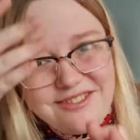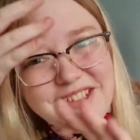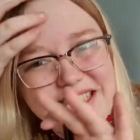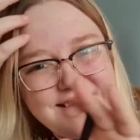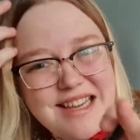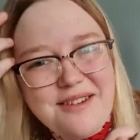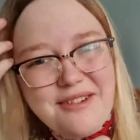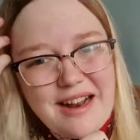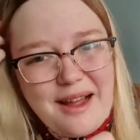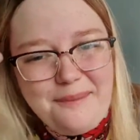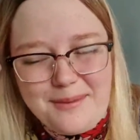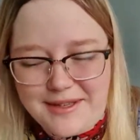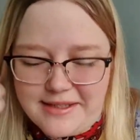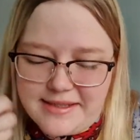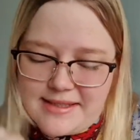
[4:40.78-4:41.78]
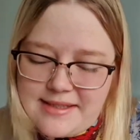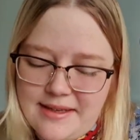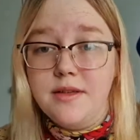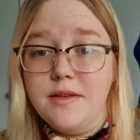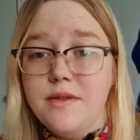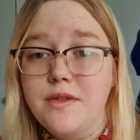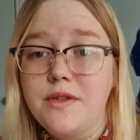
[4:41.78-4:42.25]
we'll see what happens.
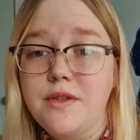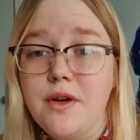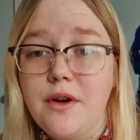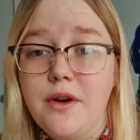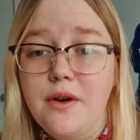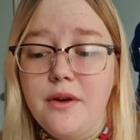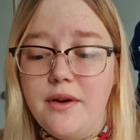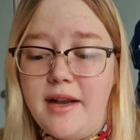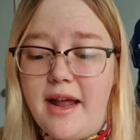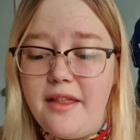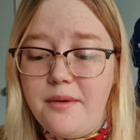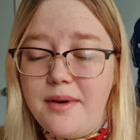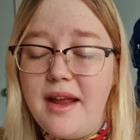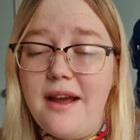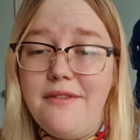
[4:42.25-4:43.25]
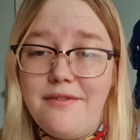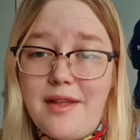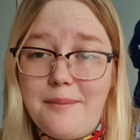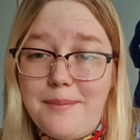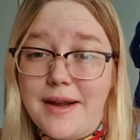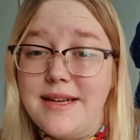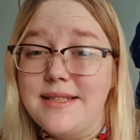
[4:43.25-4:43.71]
So now that we have
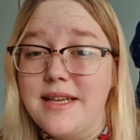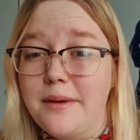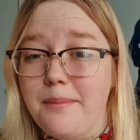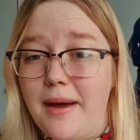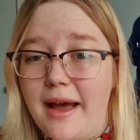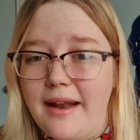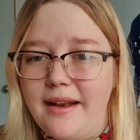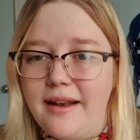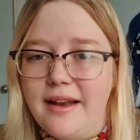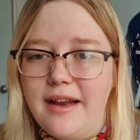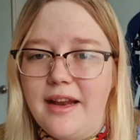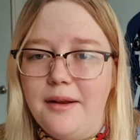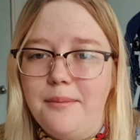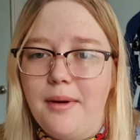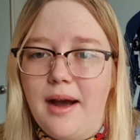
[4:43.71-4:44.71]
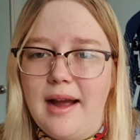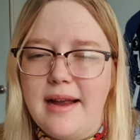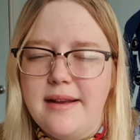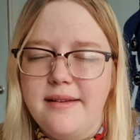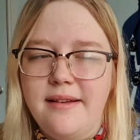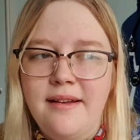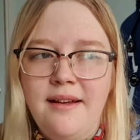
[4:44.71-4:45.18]
that basic pattern in
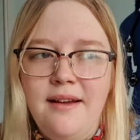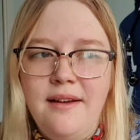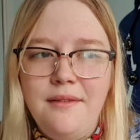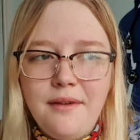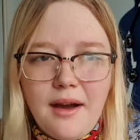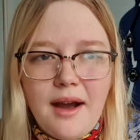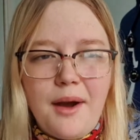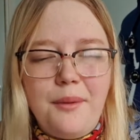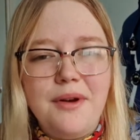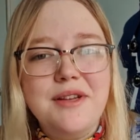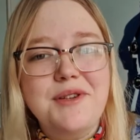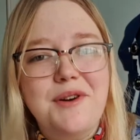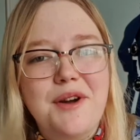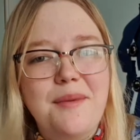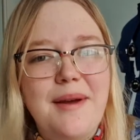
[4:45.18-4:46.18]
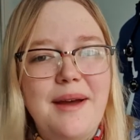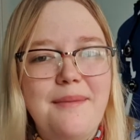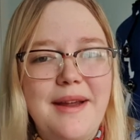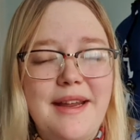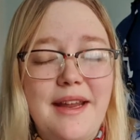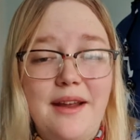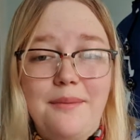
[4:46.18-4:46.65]
mind, I want to talk about
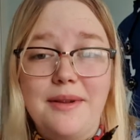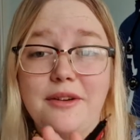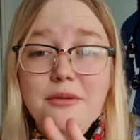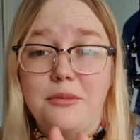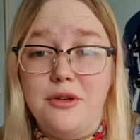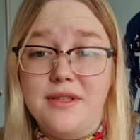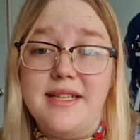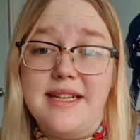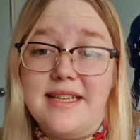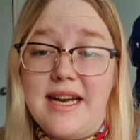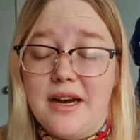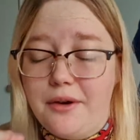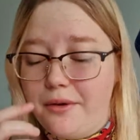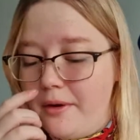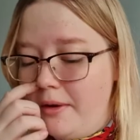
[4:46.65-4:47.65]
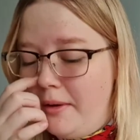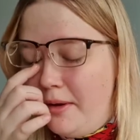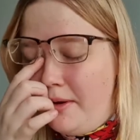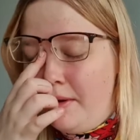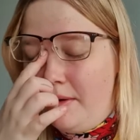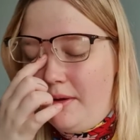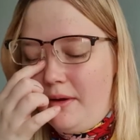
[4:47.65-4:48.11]
making them a little more detailed.
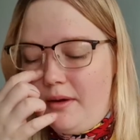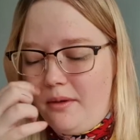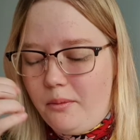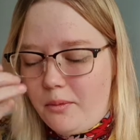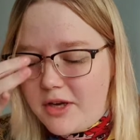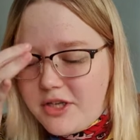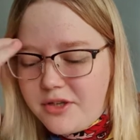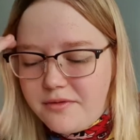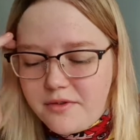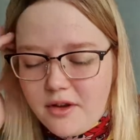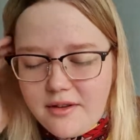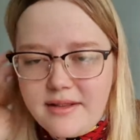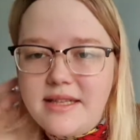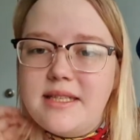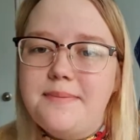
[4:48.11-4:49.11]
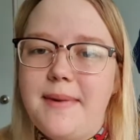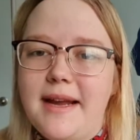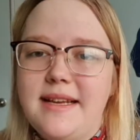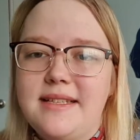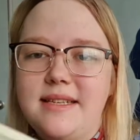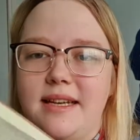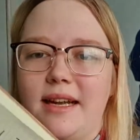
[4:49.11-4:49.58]
Once you've got this
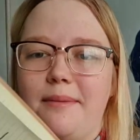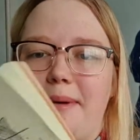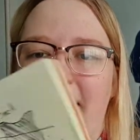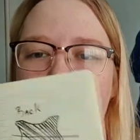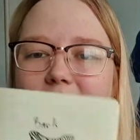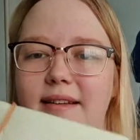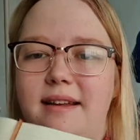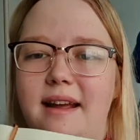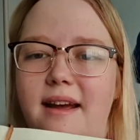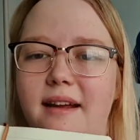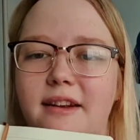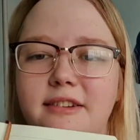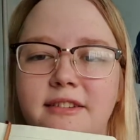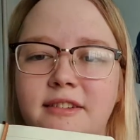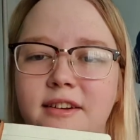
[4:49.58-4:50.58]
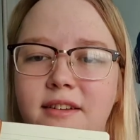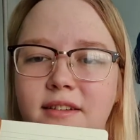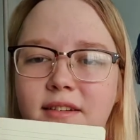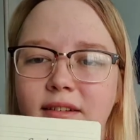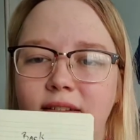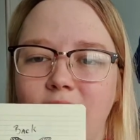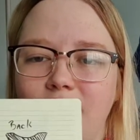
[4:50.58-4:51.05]
basic pattern down,
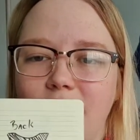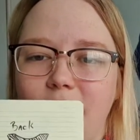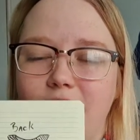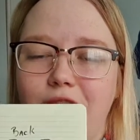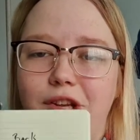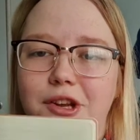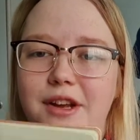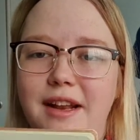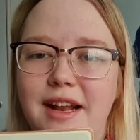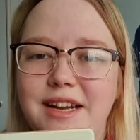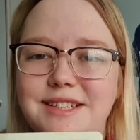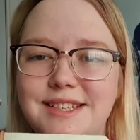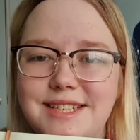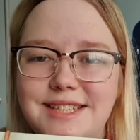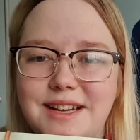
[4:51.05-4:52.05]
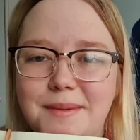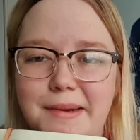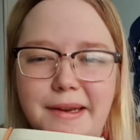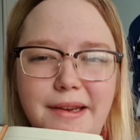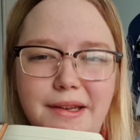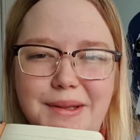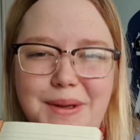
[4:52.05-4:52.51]
you can actually start
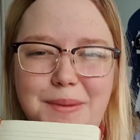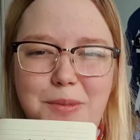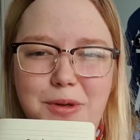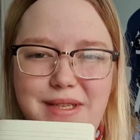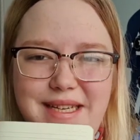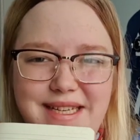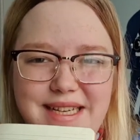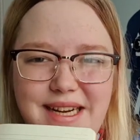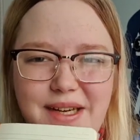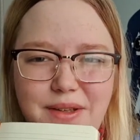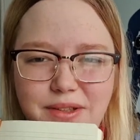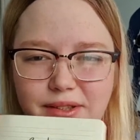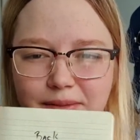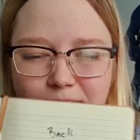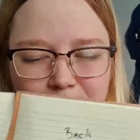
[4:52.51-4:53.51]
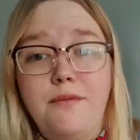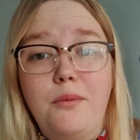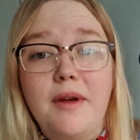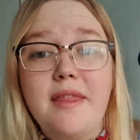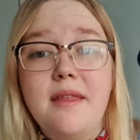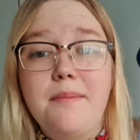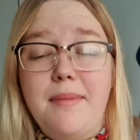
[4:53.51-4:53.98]
making it look more detailed.
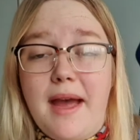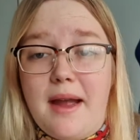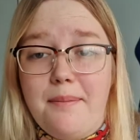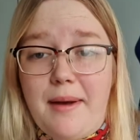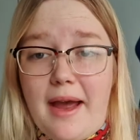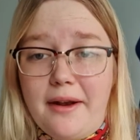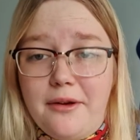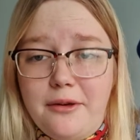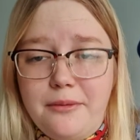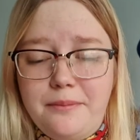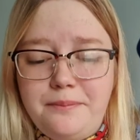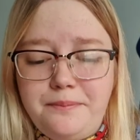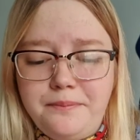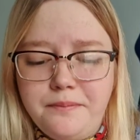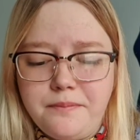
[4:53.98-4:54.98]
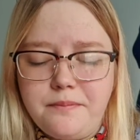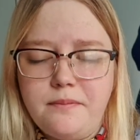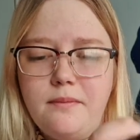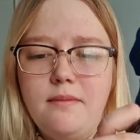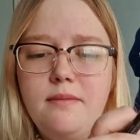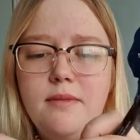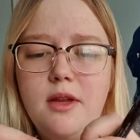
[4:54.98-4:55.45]
With the back panel,
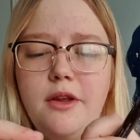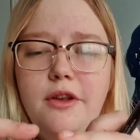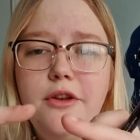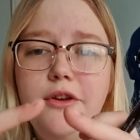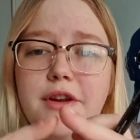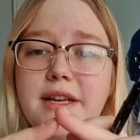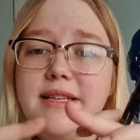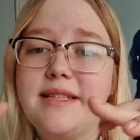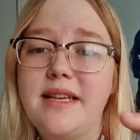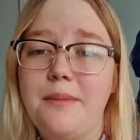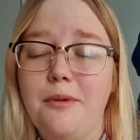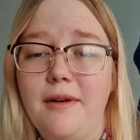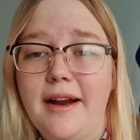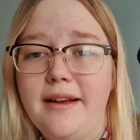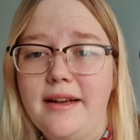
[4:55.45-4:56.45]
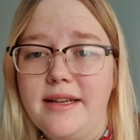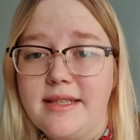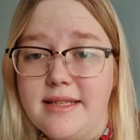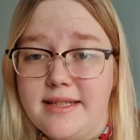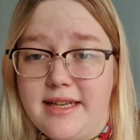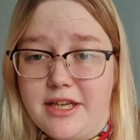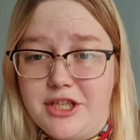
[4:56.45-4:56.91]
you can separate it
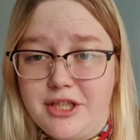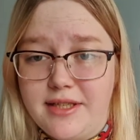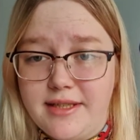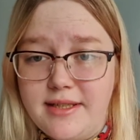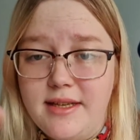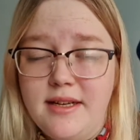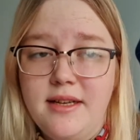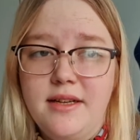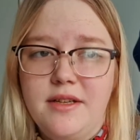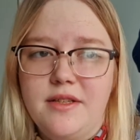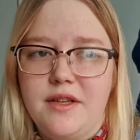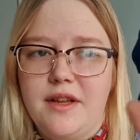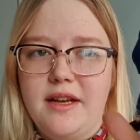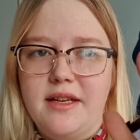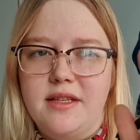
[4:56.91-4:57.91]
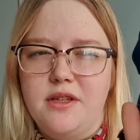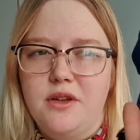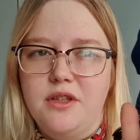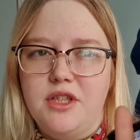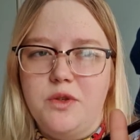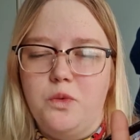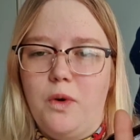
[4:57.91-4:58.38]
into sections so that it's
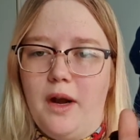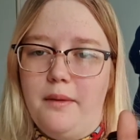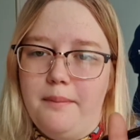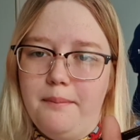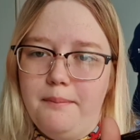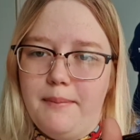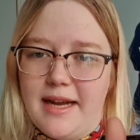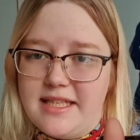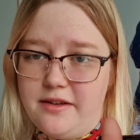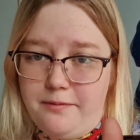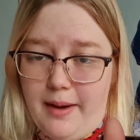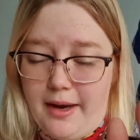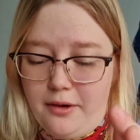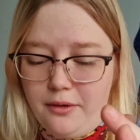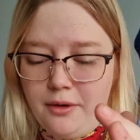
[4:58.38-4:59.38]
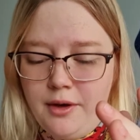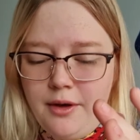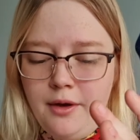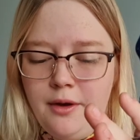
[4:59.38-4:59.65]
not just one massive panel.